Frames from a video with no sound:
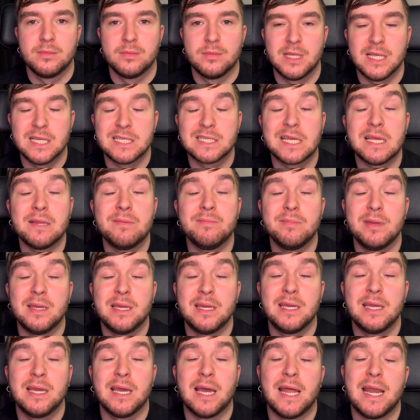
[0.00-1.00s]
This can
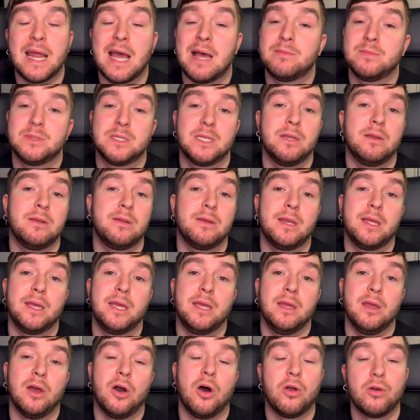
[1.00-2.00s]
be an
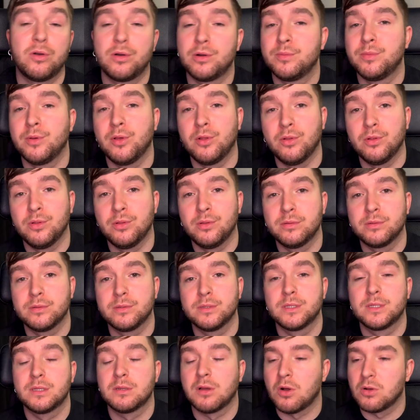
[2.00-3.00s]
absolutely horrible,
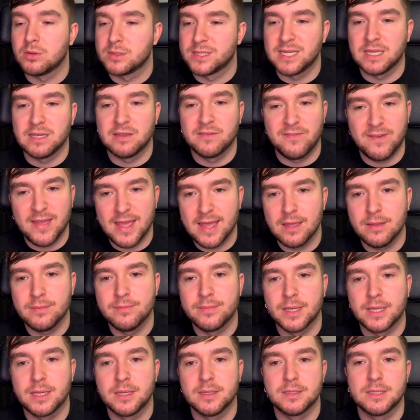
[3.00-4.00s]
toxic thing
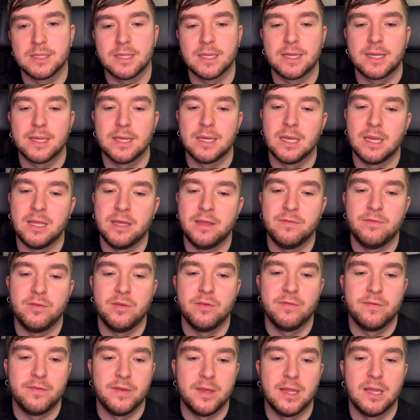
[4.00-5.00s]
because it can leave you
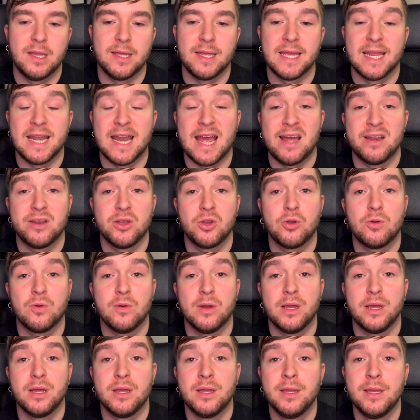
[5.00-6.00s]
feeling
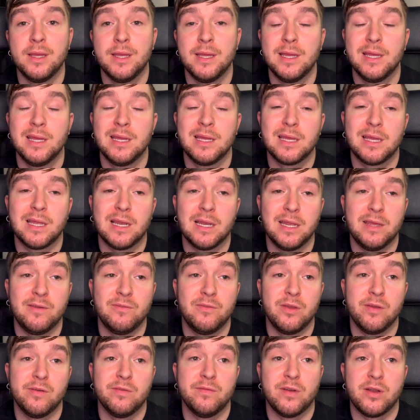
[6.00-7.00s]
inadequate, can leave
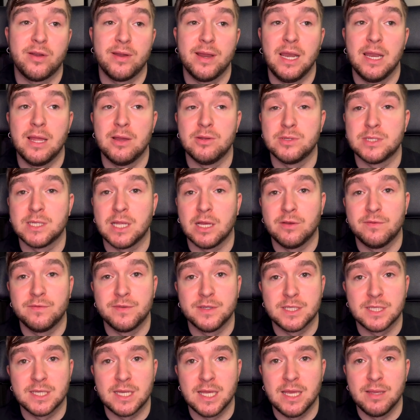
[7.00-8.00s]
you a very low self
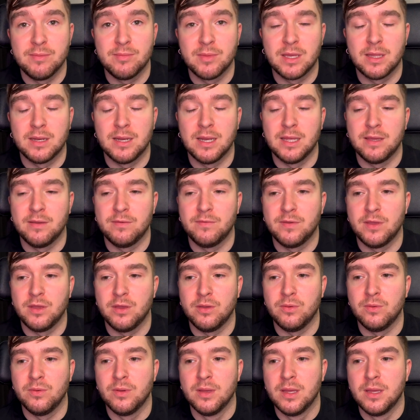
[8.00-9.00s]
esteem, can leave
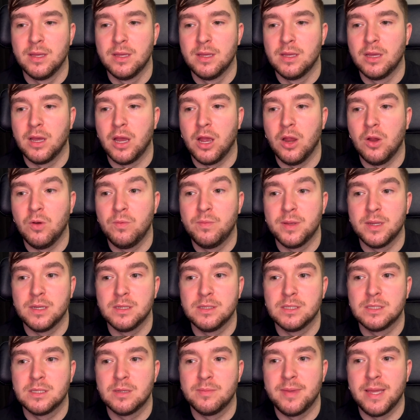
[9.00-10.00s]
you
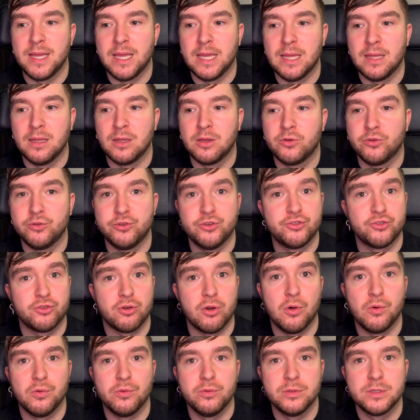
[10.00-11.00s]
open to being
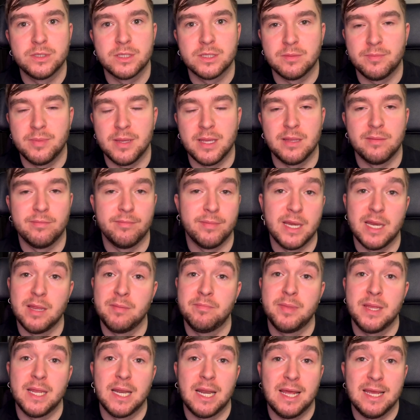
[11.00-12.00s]
controlled, to being
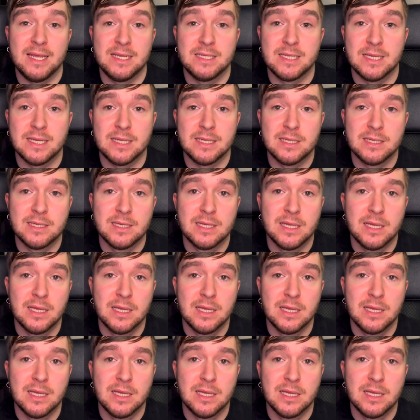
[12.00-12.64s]
manipulated.